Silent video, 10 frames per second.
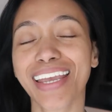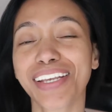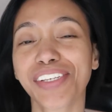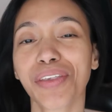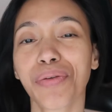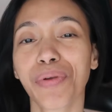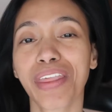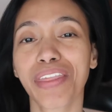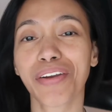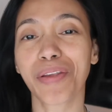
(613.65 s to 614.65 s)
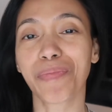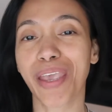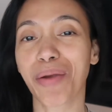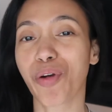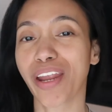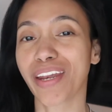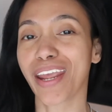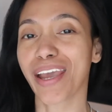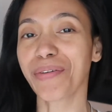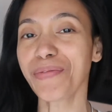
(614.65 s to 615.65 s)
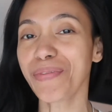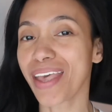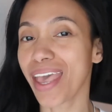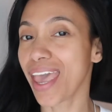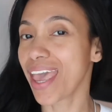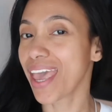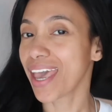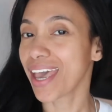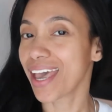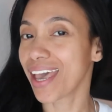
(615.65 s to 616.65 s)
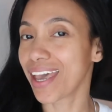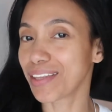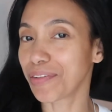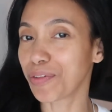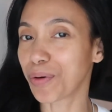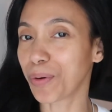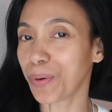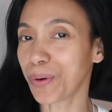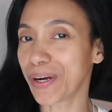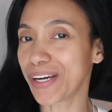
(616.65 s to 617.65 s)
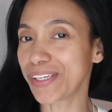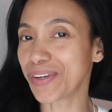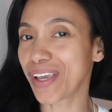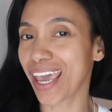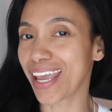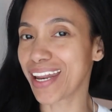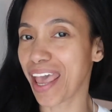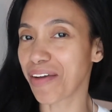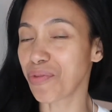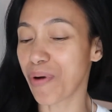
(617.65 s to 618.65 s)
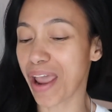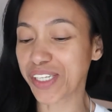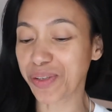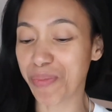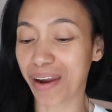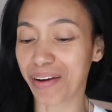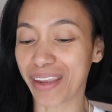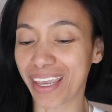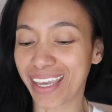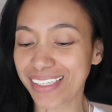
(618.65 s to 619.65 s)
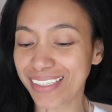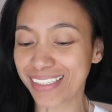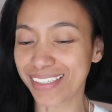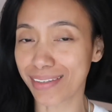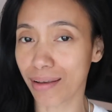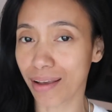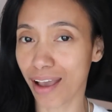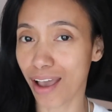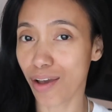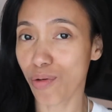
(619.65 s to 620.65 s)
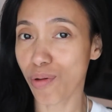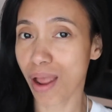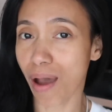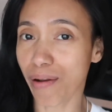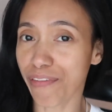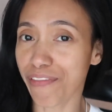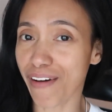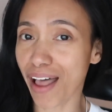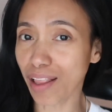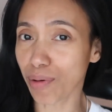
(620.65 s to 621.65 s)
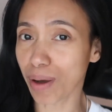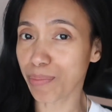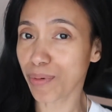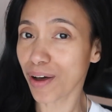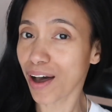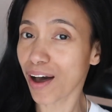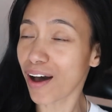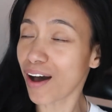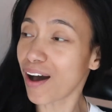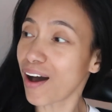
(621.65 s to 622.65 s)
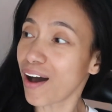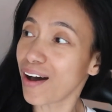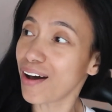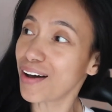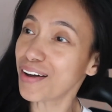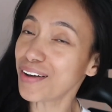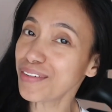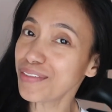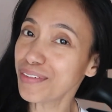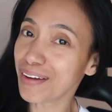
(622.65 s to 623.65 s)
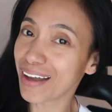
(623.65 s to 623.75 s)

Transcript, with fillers: it is three thirty p m right now. And of course, you can't have raspberries without a follow-up of